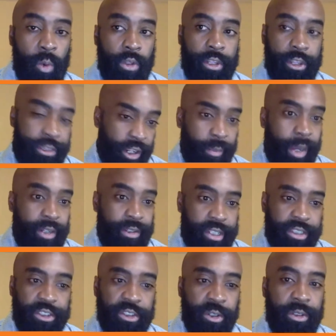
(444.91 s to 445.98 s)
the thing about
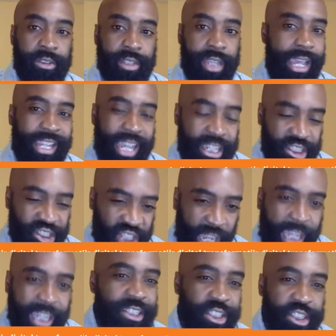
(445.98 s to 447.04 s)
digital is it
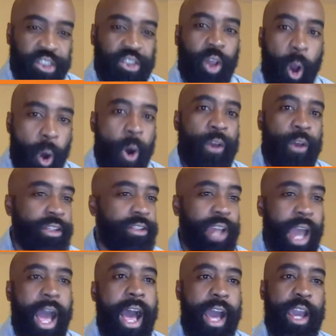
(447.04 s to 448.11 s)
changes all the
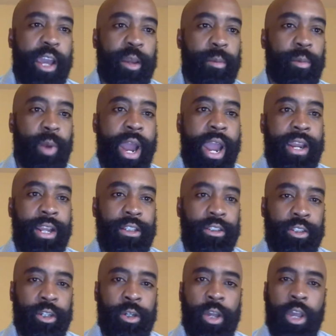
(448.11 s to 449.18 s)
time, right?
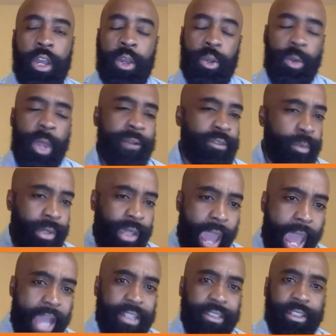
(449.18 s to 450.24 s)
And so you have to
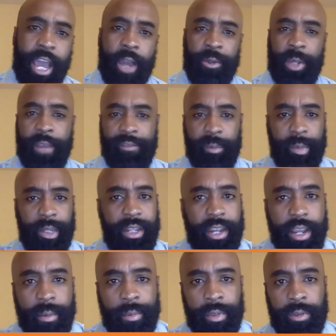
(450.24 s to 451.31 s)
be agile, you have to be
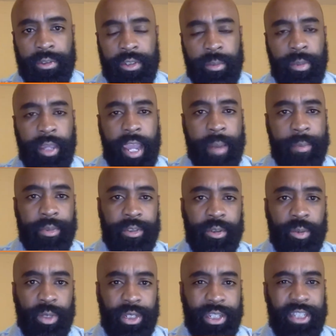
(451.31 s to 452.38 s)
nimble to be able
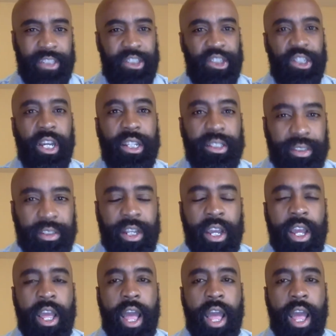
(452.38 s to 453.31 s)
to really adjust